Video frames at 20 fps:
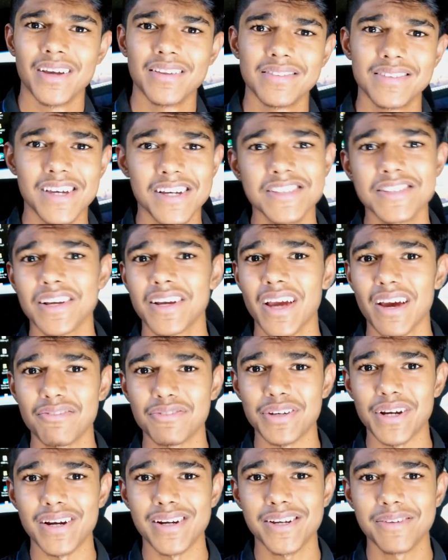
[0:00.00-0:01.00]
there is a
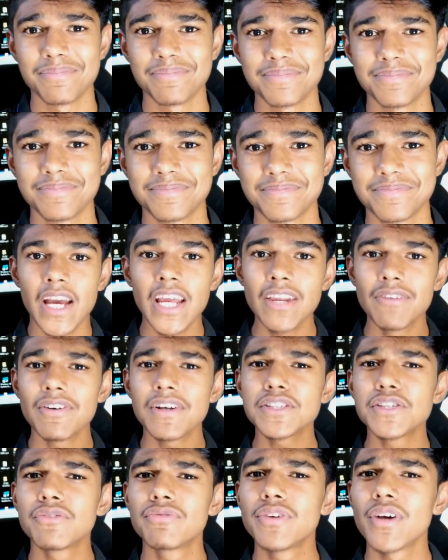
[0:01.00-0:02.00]
caveat.
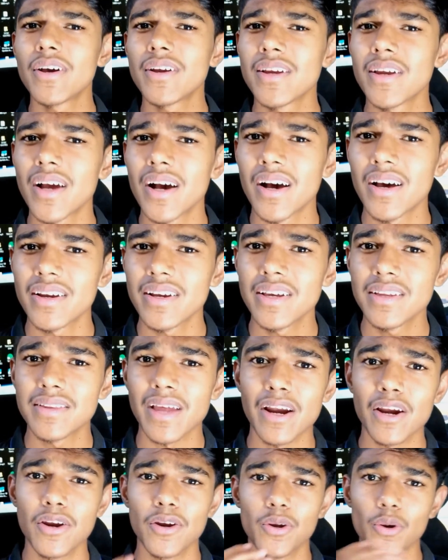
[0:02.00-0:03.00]
Anyways, if you are in a hurry,
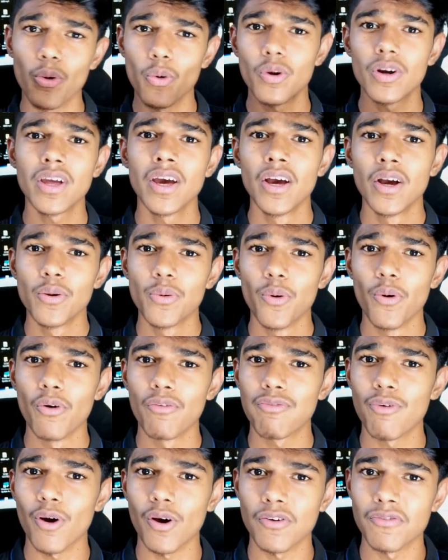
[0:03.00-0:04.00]
then don't go
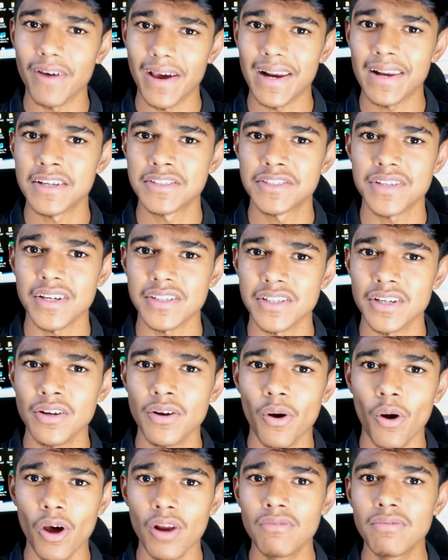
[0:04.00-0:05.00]
for wireless charging.
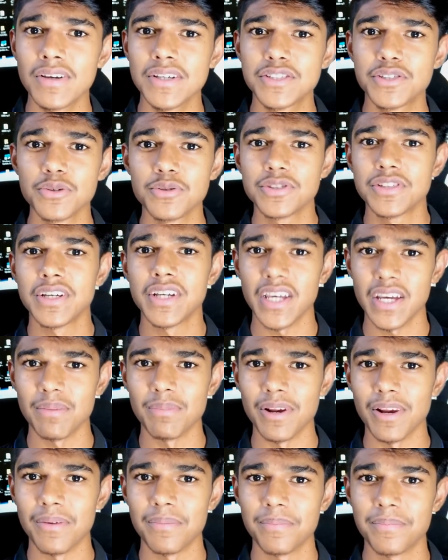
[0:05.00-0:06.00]
Always use the
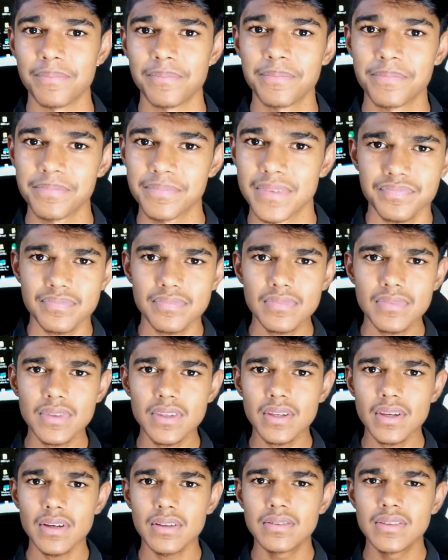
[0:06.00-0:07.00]
cable.
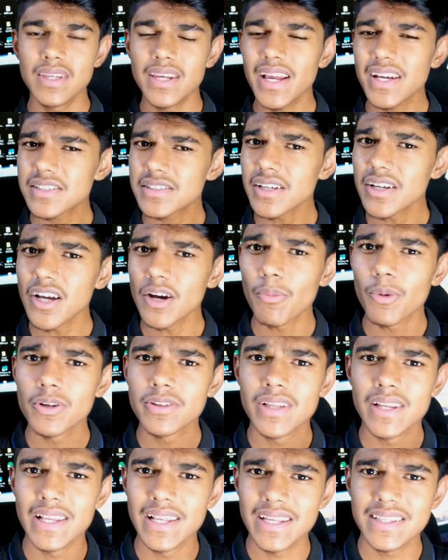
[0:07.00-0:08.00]
The next thing about
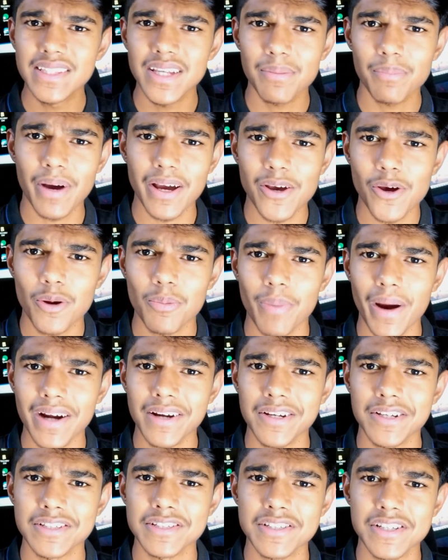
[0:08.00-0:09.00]
the lithium ion
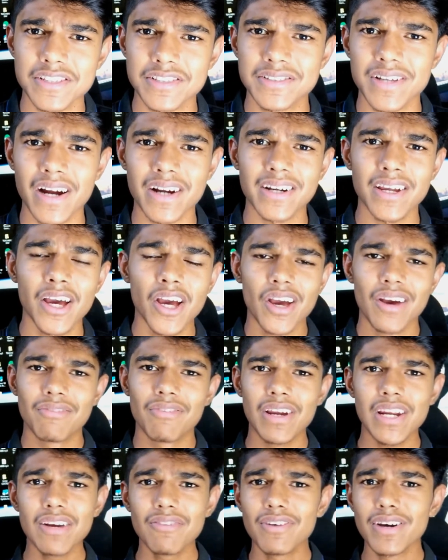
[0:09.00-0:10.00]
batteries is that
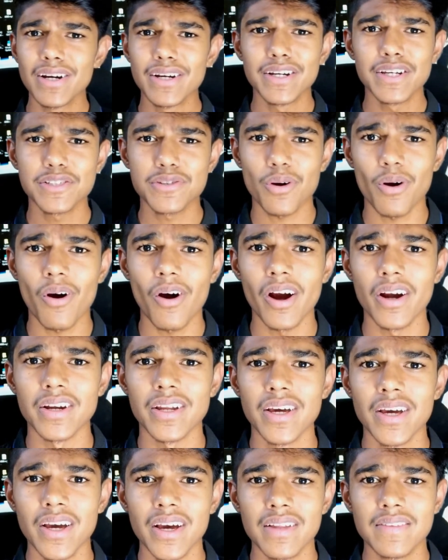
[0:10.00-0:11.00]
whenever it is hot,
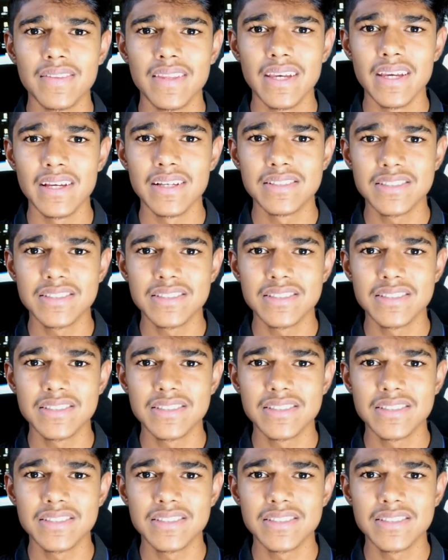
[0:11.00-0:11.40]
the